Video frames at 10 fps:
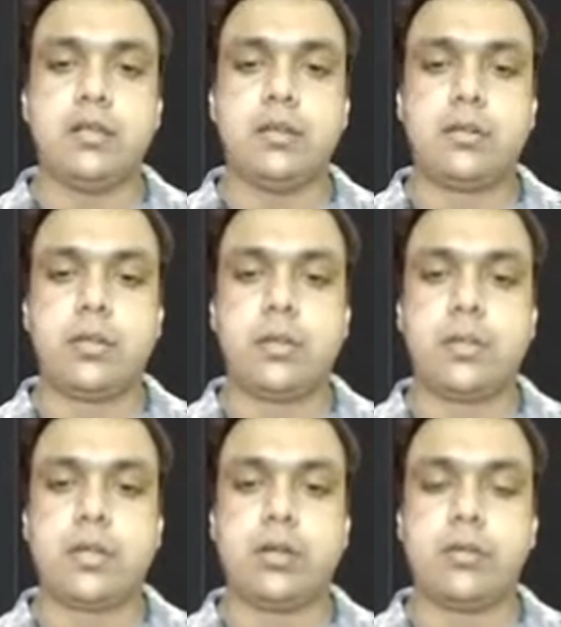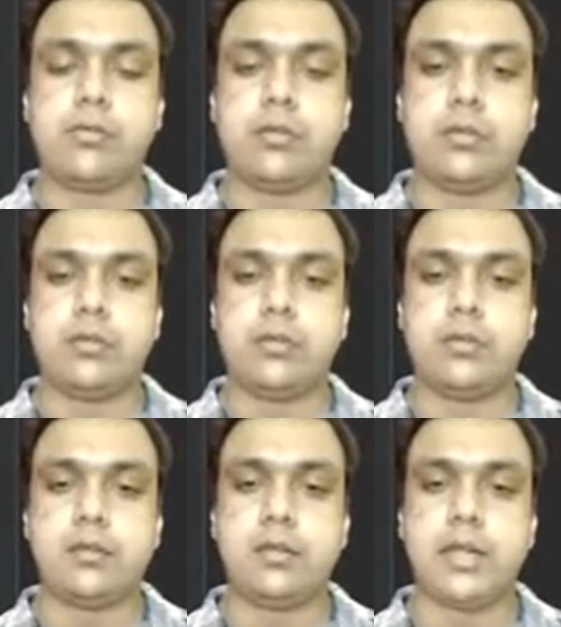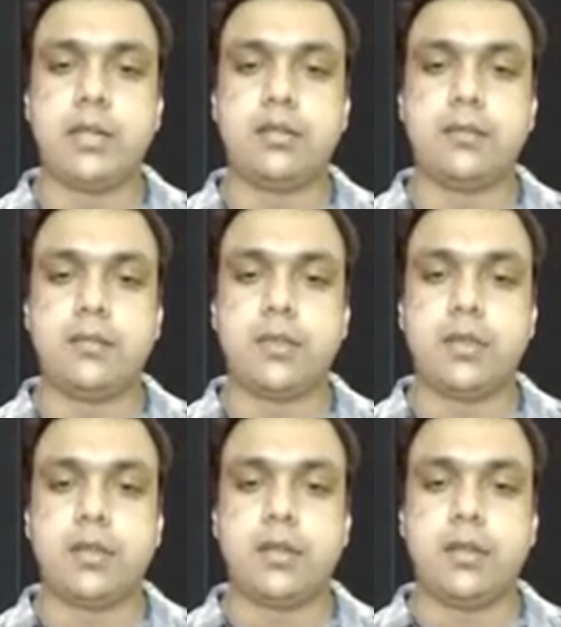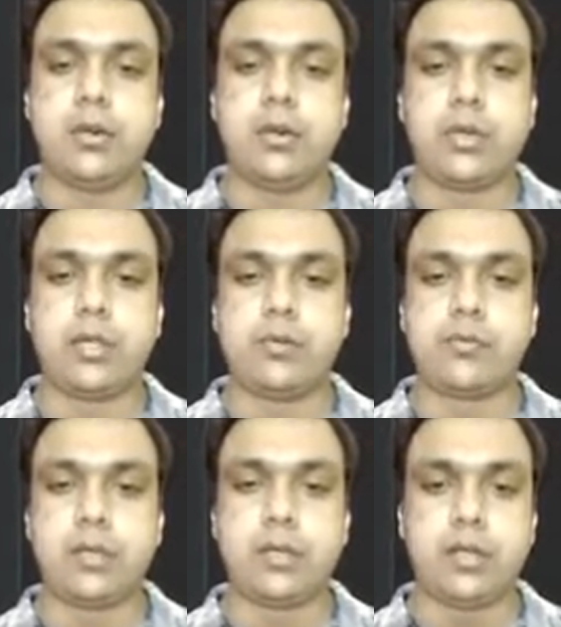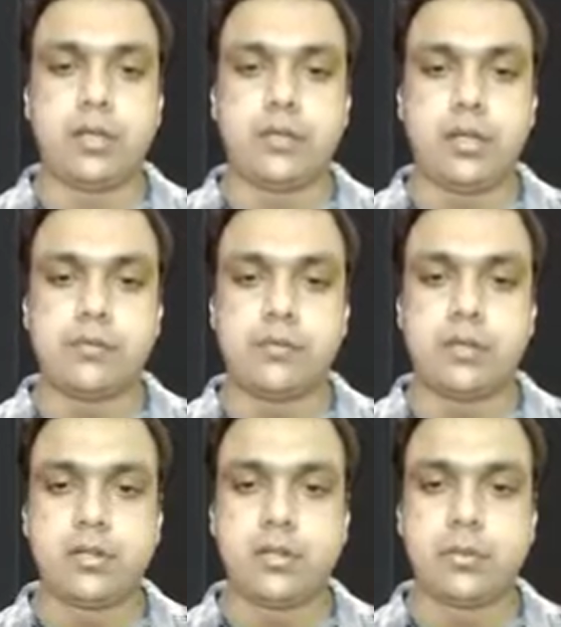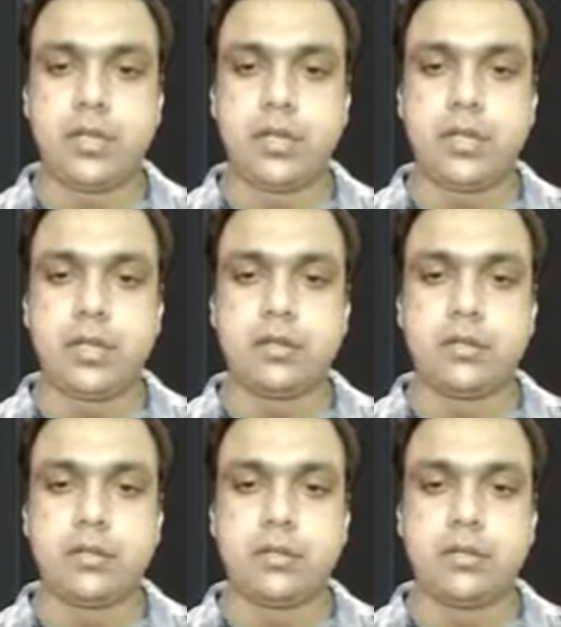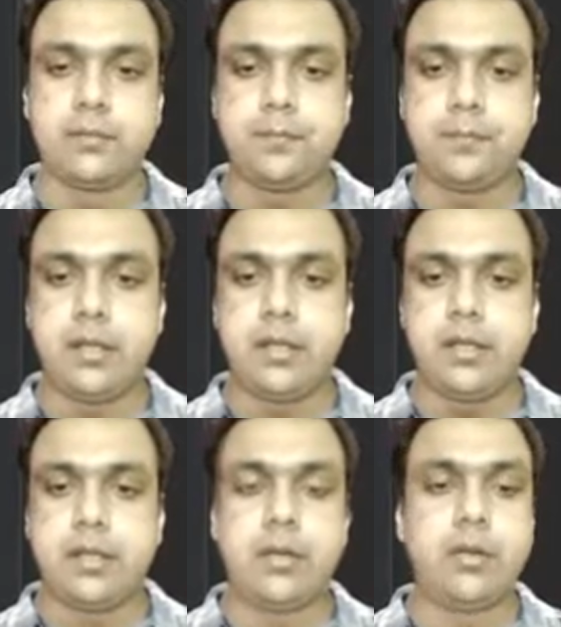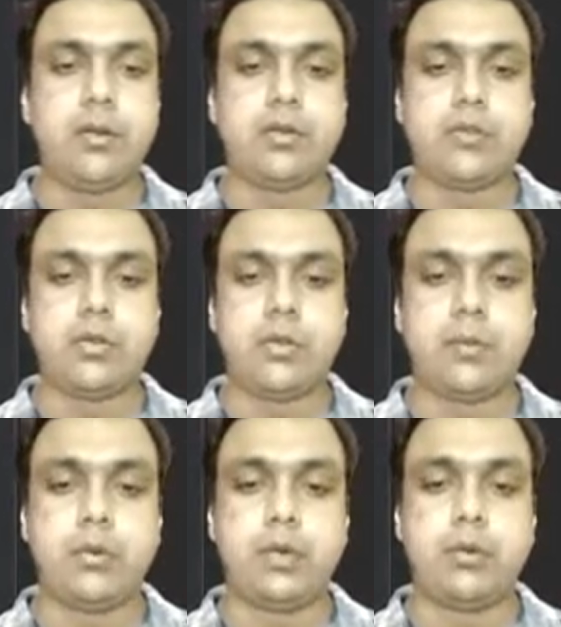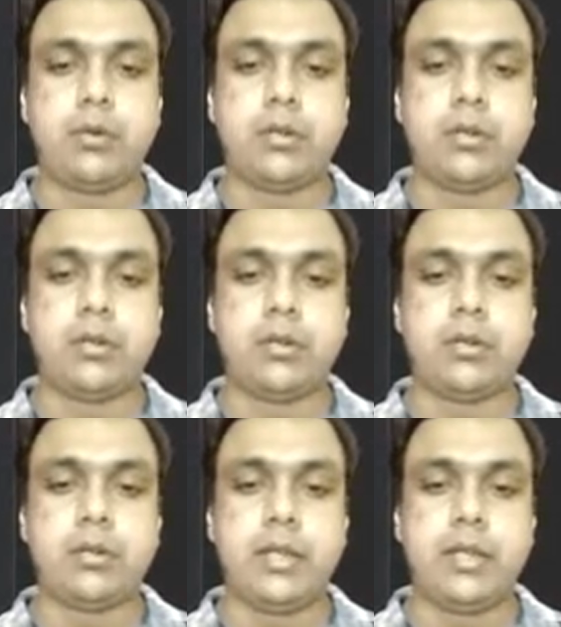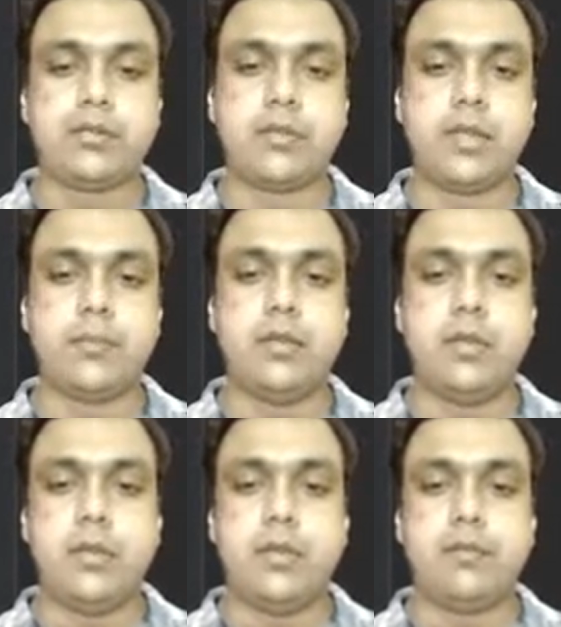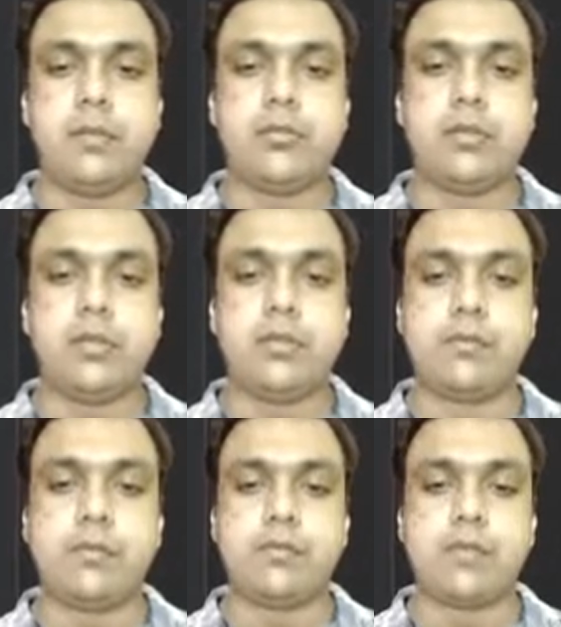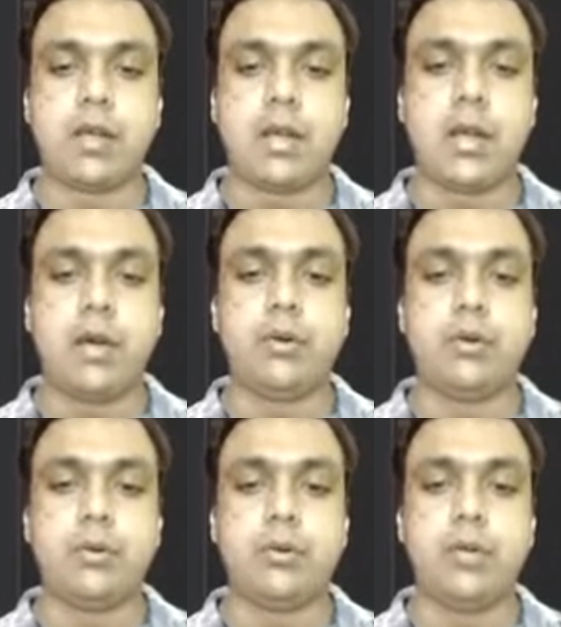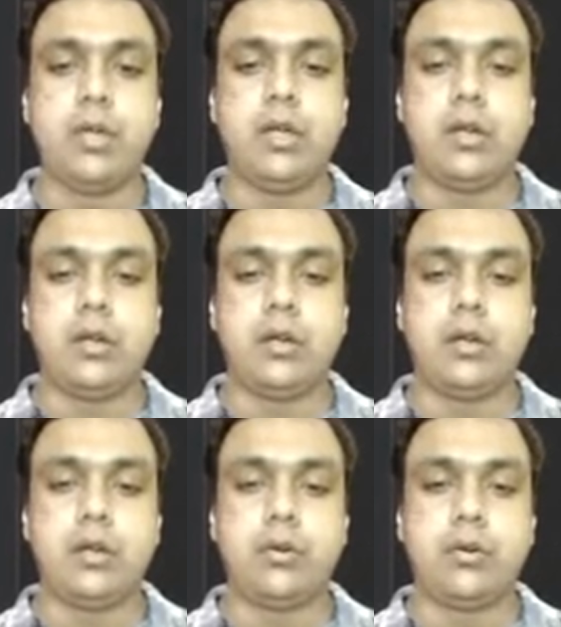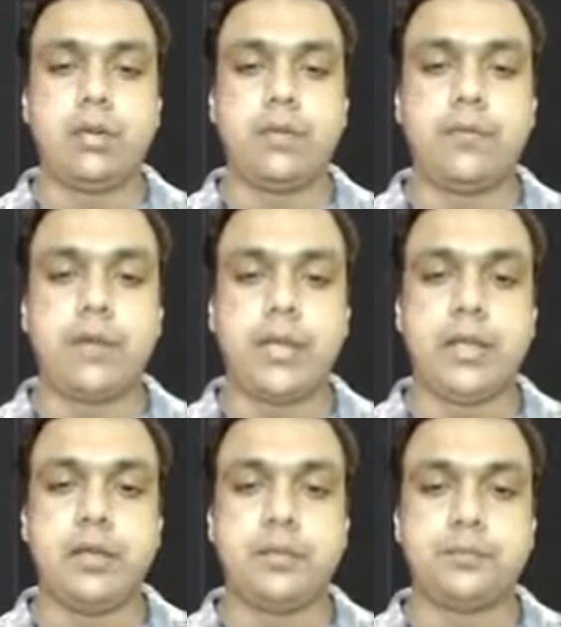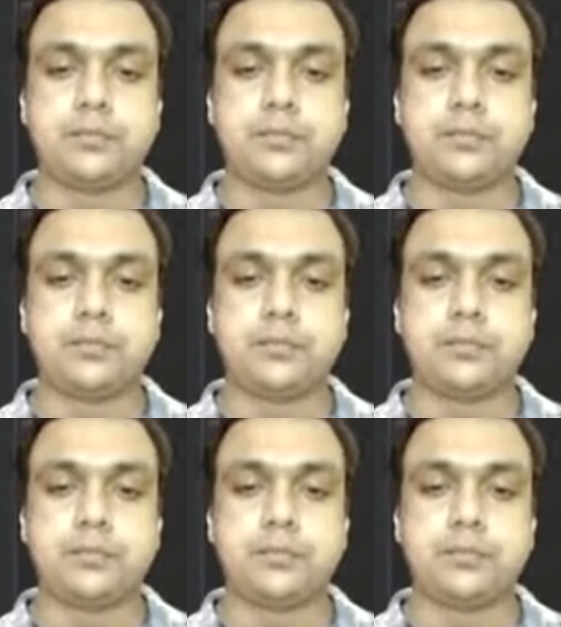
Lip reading: topic also, right? Okay, so I think I've answered the query. Now let's talk about the next step, which is how to define